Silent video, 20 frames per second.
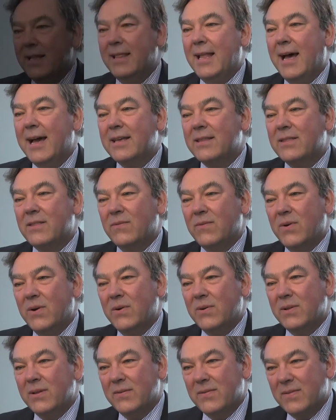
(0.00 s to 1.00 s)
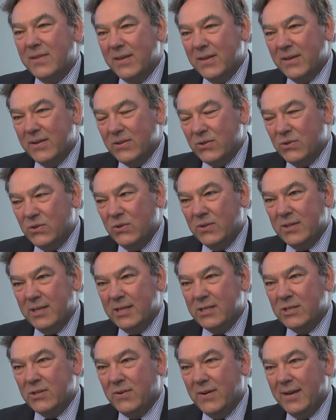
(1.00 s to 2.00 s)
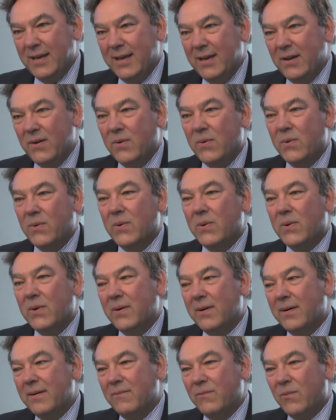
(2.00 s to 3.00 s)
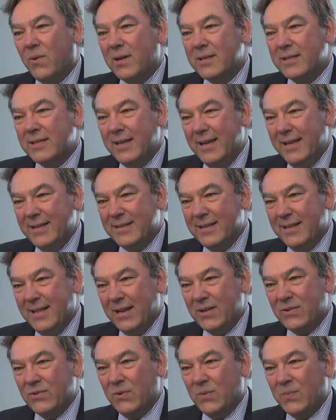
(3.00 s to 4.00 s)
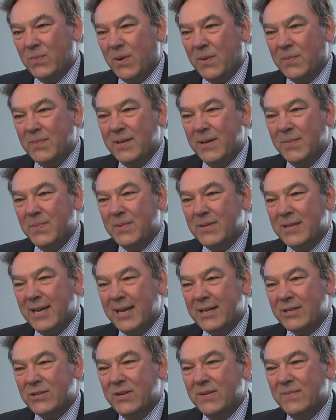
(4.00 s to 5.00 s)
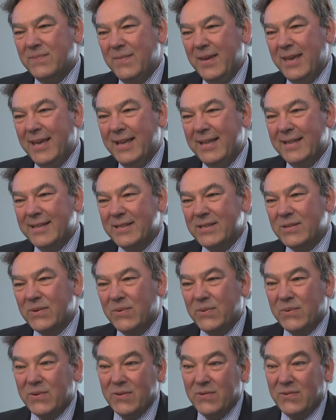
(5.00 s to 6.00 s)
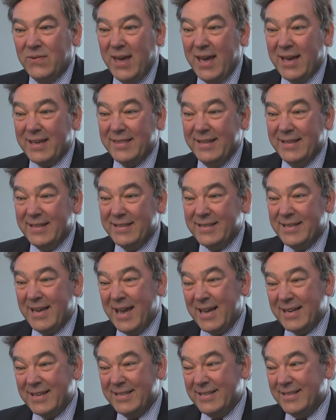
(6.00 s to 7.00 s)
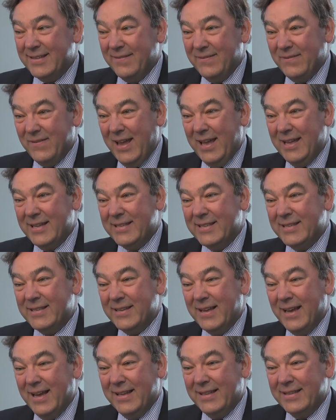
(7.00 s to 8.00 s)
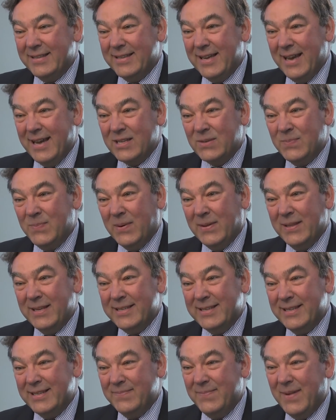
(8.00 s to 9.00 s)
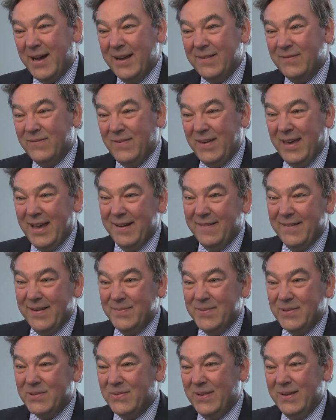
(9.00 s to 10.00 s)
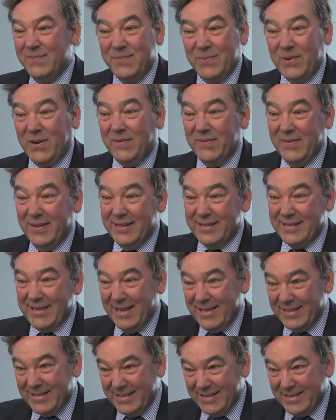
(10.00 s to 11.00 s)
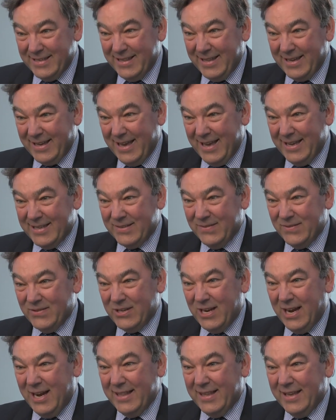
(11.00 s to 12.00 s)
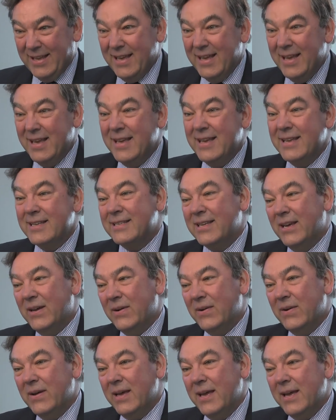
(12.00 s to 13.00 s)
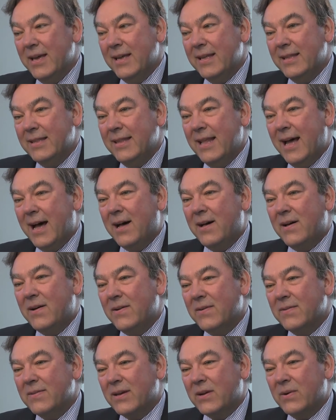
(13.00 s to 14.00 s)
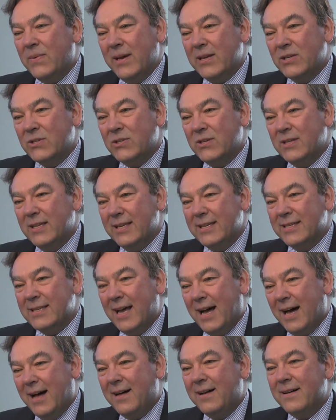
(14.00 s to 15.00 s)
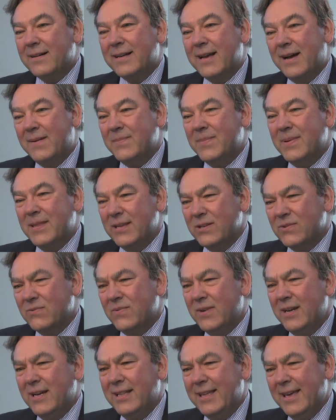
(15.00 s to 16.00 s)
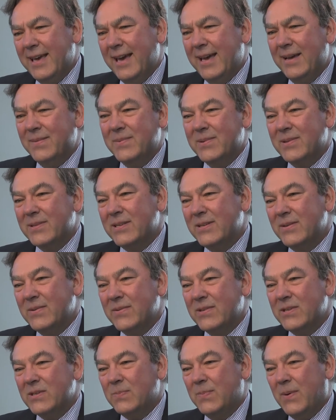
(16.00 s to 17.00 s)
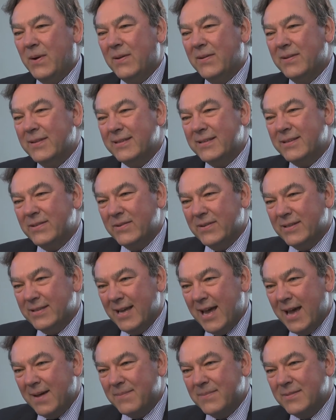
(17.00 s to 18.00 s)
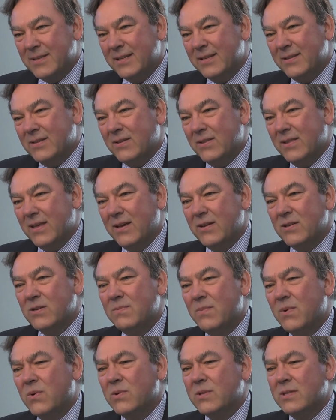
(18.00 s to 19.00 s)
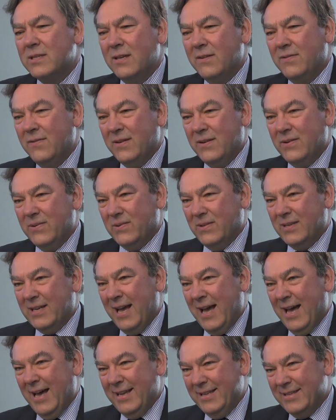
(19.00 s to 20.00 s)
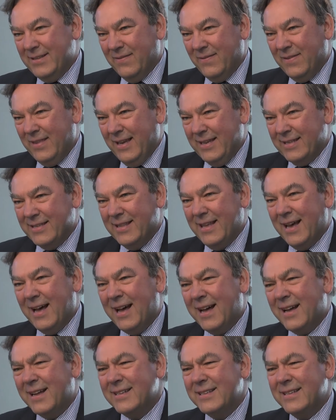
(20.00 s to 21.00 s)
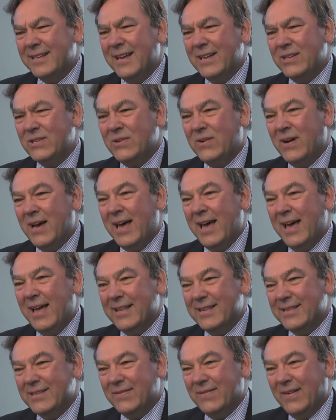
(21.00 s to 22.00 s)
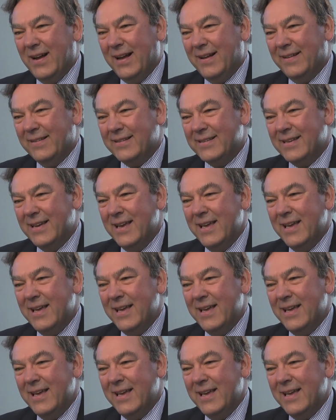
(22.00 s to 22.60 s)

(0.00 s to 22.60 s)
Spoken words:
like the role of the judiciary or what intellectual property protection means or the fact that tax rates and tax policies might vary between provinces, as is in the case of China. So now the question is, are companies really able to respond to adapt to those more difficult kinds of things that are hard to get your hands around,